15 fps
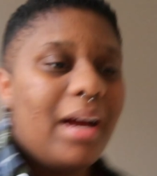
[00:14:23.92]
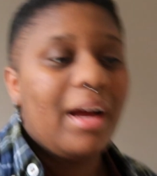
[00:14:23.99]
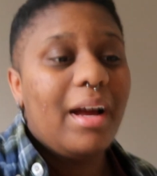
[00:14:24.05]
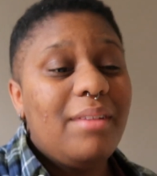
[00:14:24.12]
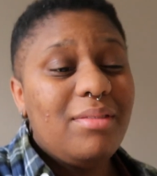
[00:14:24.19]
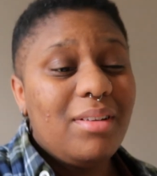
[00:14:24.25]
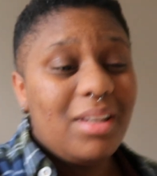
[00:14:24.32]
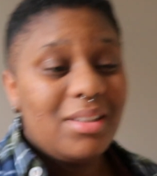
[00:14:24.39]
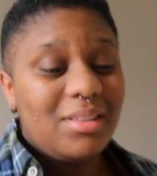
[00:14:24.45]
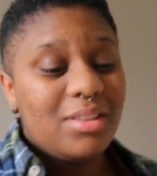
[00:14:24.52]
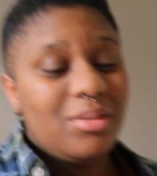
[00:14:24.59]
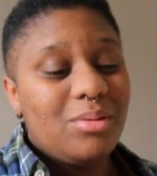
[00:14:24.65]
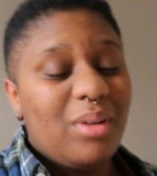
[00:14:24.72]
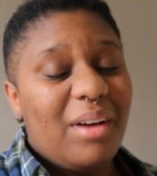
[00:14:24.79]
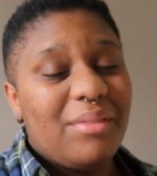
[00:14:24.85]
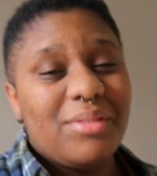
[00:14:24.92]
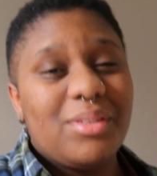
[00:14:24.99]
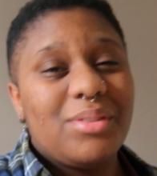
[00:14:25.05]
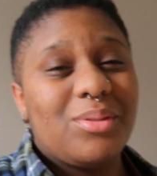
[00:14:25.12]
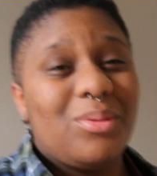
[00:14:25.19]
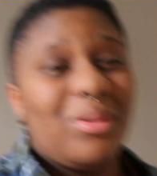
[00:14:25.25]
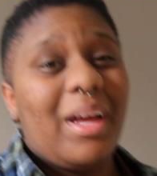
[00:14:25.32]
I have a lot to do after
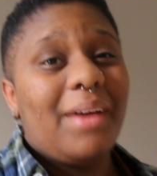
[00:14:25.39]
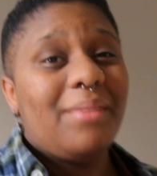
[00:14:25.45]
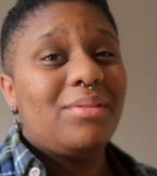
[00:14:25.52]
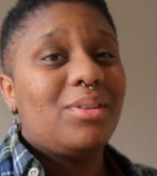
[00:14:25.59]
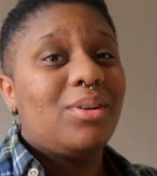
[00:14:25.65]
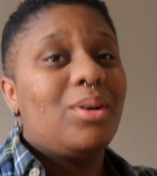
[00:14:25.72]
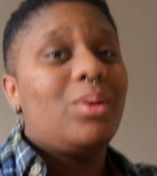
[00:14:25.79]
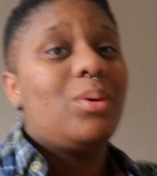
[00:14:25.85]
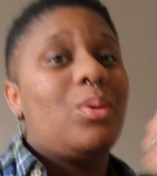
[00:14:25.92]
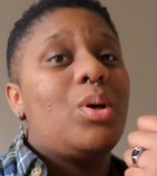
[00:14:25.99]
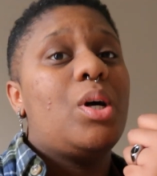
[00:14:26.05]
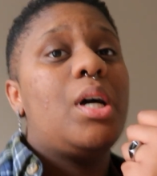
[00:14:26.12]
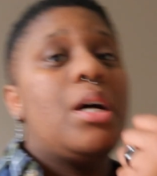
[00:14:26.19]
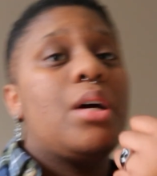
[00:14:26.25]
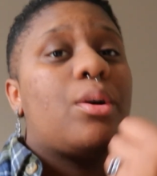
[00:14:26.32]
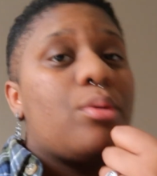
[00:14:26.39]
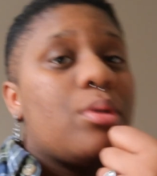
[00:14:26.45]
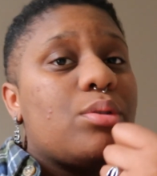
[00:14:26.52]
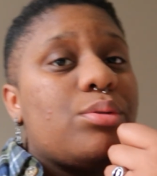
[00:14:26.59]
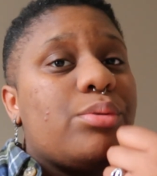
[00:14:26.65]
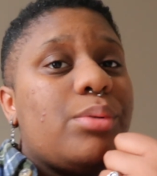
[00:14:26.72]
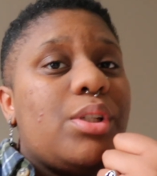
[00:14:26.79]
school. I have to go
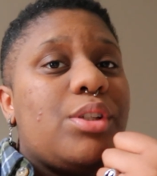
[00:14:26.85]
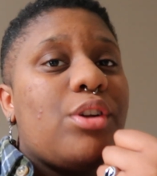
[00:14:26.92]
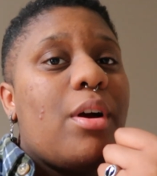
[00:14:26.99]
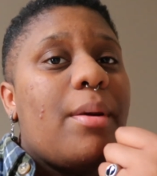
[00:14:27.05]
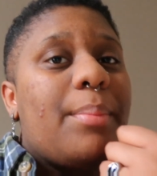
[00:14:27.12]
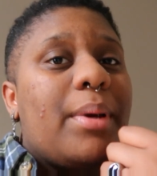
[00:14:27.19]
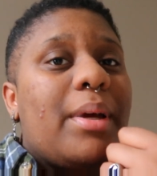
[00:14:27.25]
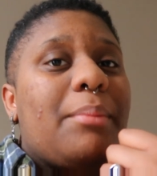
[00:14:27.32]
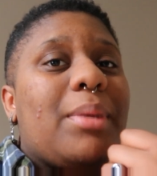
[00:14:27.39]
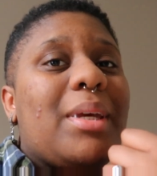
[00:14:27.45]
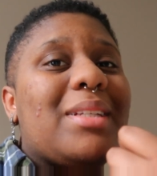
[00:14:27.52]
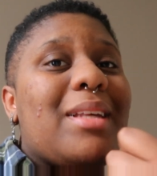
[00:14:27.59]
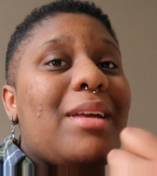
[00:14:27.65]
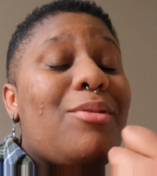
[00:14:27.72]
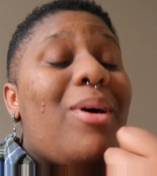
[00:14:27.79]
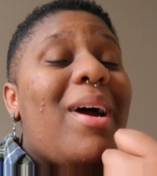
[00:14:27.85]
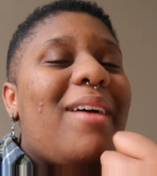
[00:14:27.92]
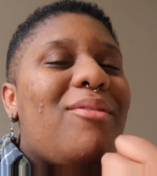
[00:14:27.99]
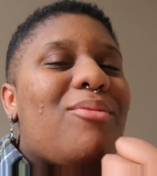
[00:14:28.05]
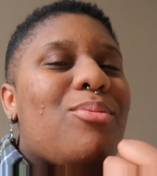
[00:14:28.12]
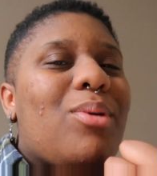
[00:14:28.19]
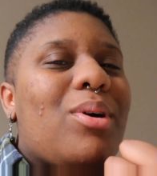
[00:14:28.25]
grocery shopping because I don't
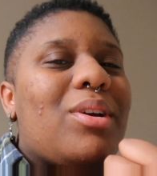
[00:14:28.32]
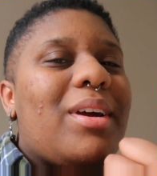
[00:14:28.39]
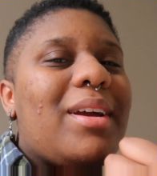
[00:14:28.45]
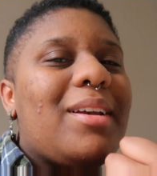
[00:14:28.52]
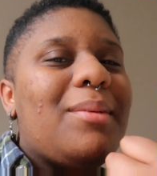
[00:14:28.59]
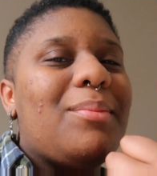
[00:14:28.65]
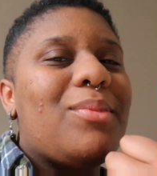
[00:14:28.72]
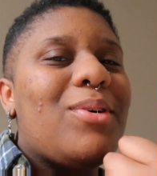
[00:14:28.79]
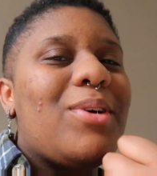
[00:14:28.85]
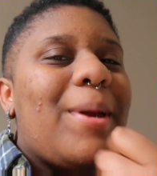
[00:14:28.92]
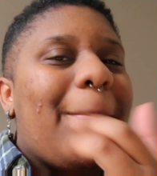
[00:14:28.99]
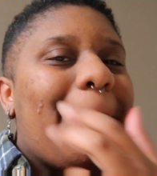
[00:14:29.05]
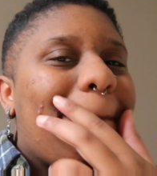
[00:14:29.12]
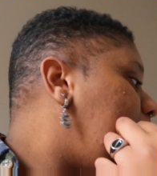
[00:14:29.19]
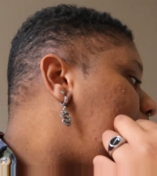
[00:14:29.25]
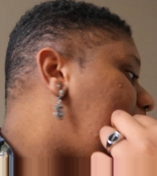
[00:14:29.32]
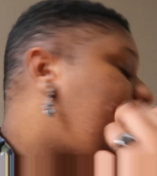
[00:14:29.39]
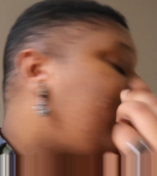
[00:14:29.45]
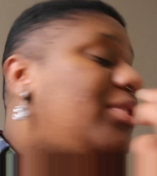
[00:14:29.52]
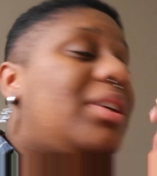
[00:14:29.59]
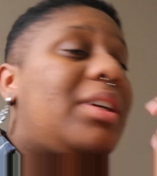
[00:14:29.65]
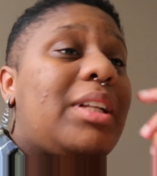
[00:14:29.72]
have water anymore. I
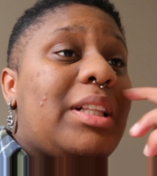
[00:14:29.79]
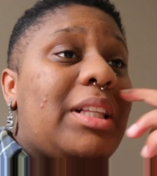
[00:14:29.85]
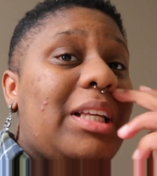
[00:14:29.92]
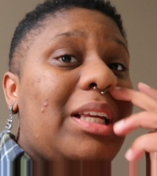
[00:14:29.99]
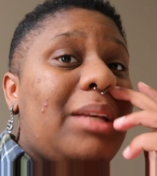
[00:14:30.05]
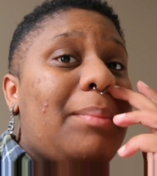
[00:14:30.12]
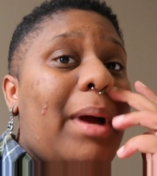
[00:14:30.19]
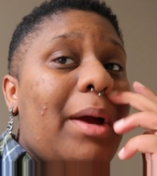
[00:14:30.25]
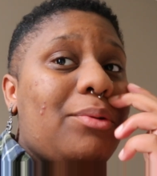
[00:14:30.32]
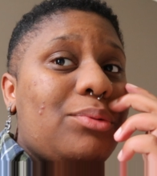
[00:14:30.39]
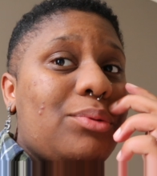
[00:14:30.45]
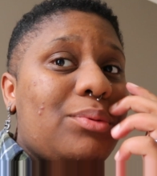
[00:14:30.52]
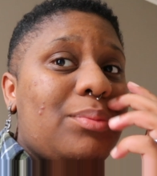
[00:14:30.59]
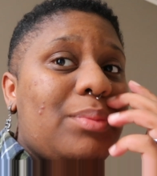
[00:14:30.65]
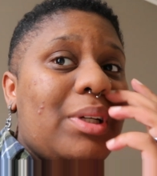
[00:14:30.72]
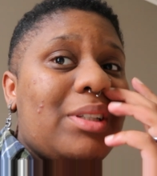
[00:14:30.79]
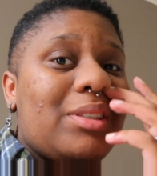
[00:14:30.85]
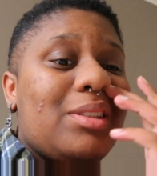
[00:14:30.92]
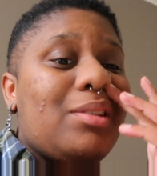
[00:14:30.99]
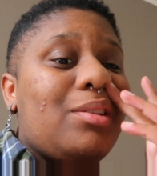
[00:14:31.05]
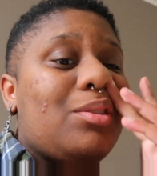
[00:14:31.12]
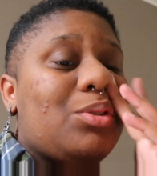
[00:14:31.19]
have to clean my room
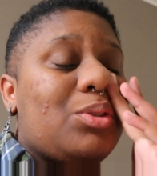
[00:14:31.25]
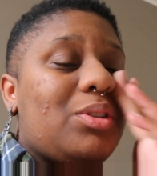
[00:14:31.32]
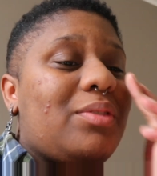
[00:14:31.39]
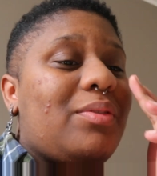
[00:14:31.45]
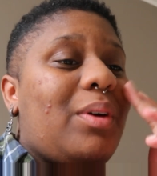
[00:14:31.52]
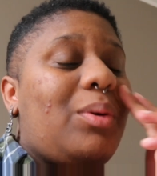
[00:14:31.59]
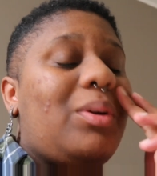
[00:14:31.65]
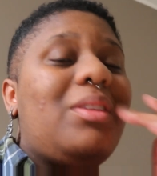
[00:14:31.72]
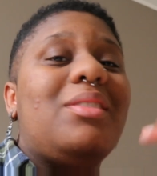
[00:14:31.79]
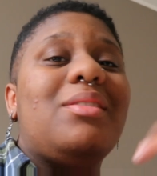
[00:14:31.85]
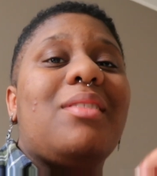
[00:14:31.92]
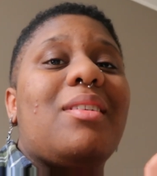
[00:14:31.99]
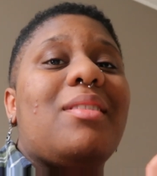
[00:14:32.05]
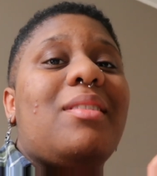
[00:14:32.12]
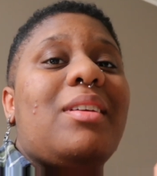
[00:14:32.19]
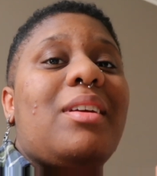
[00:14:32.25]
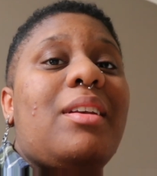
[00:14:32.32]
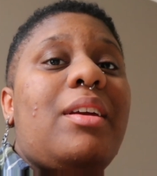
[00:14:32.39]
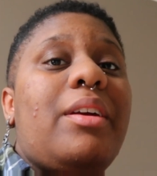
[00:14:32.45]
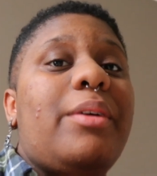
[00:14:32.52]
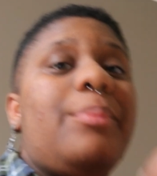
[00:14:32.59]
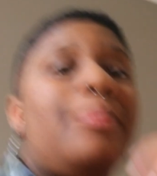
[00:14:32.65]
because it looks very disgusting in
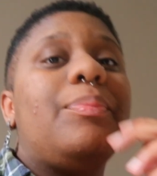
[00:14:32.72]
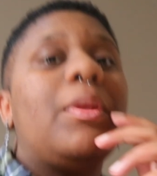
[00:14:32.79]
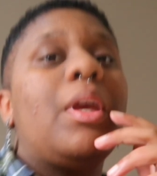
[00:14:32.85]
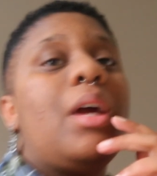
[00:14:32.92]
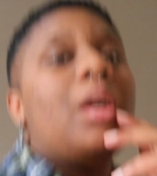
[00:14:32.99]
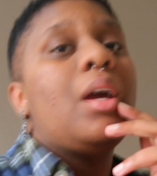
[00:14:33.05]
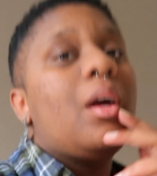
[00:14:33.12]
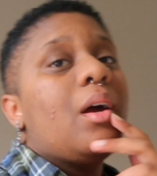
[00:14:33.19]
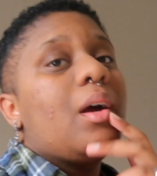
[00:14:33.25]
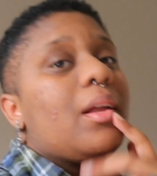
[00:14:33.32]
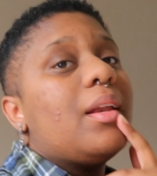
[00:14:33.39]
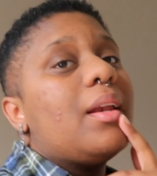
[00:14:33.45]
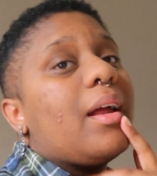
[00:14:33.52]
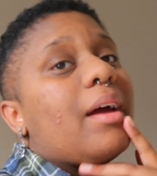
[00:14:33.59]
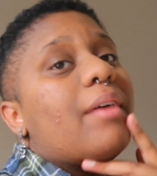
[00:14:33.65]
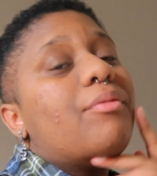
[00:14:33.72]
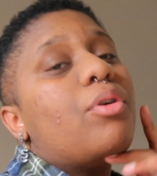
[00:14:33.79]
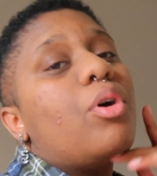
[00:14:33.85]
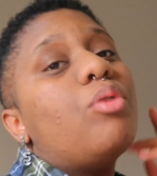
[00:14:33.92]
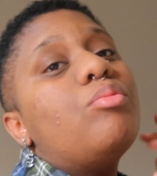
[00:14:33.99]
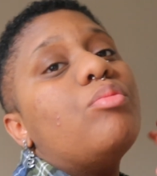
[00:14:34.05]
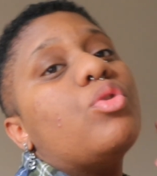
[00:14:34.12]
here. And then I have
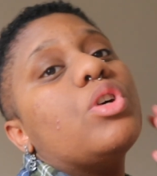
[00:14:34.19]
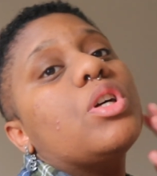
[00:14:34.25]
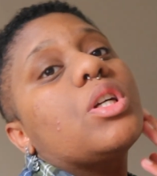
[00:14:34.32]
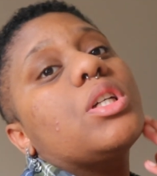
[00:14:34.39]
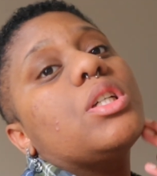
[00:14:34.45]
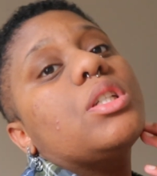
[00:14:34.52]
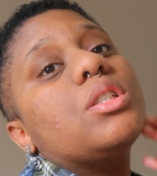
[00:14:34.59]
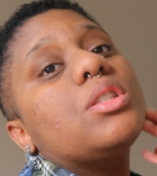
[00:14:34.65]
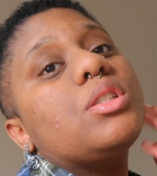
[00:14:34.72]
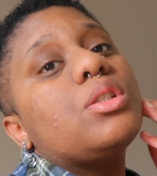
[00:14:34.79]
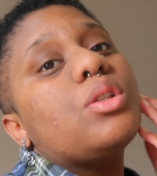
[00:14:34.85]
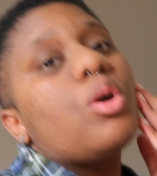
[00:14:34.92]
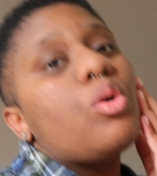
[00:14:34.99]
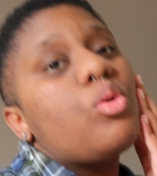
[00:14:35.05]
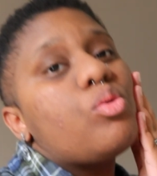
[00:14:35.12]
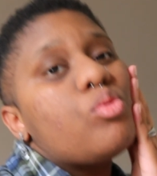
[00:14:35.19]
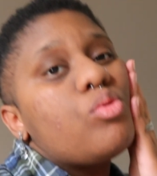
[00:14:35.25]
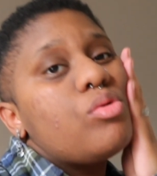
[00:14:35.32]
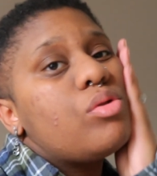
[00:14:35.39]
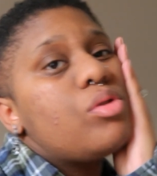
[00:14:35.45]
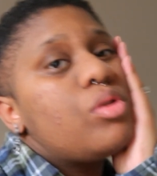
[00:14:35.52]
homework. So